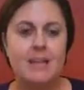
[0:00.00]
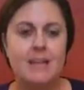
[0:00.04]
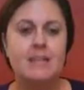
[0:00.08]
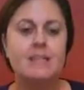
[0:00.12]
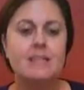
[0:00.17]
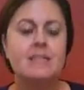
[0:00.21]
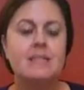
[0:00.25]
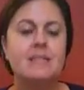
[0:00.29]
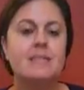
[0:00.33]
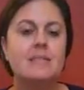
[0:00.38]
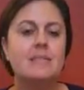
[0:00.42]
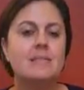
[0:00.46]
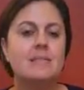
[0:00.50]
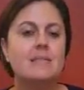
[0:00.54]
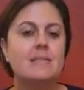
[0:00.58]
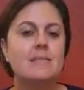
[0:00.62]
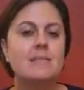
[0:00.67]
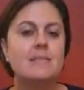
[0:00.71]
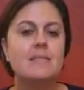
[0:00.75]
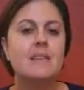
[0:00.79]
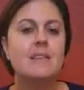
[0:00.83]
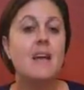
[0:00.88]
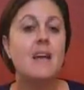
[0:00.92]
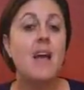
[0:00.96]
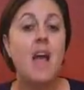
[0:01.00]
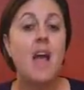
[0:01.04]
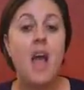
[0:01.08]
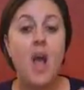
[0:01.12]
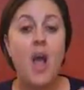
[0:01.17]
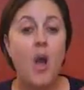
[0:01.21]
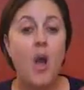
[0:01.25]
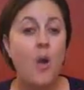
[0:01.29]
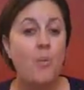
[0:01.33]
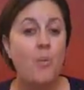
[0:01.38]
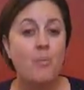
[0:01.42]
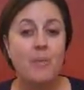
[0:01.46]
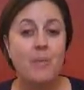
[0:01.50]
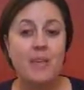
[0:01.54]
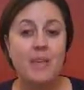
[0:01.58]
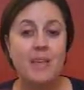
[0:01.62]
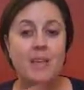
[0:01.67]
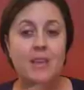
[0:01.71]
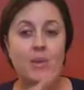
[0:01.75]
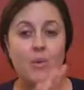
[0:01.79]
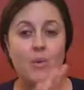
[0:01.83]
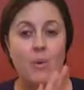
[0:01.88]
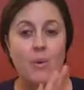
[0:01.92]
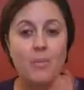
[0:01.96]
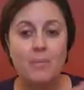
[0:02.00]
big a business you're trying to create,